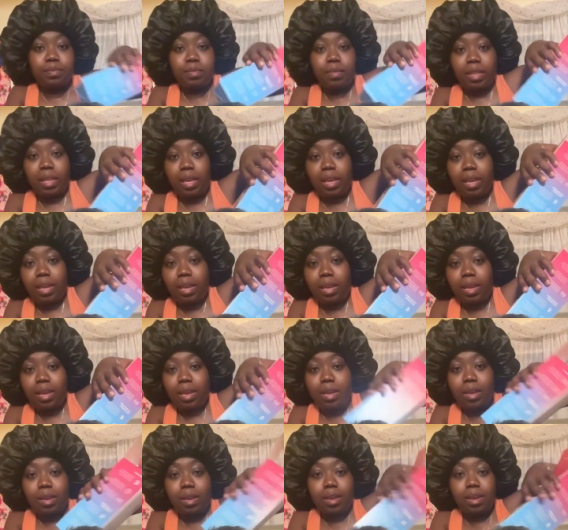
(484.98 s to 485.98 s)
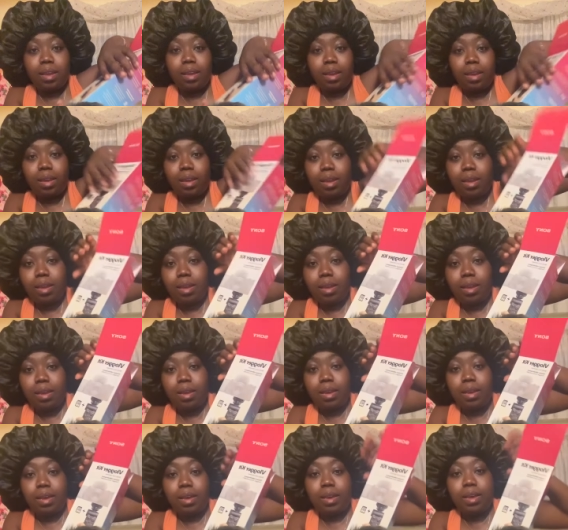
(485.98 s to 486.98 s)
took me a fucking lifetime
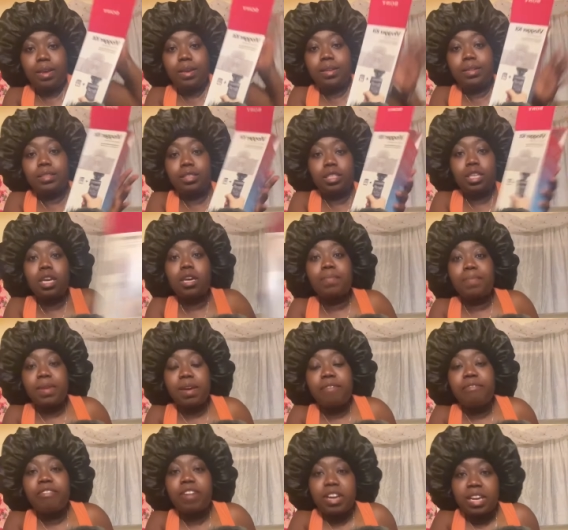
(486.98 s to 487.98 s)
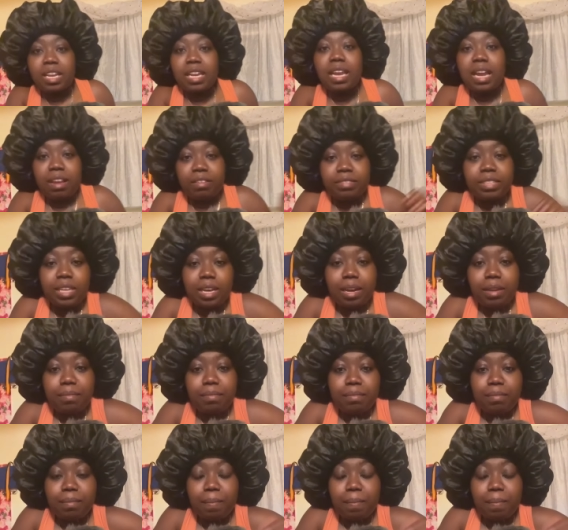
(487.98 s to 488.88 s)
to get the shit to appear.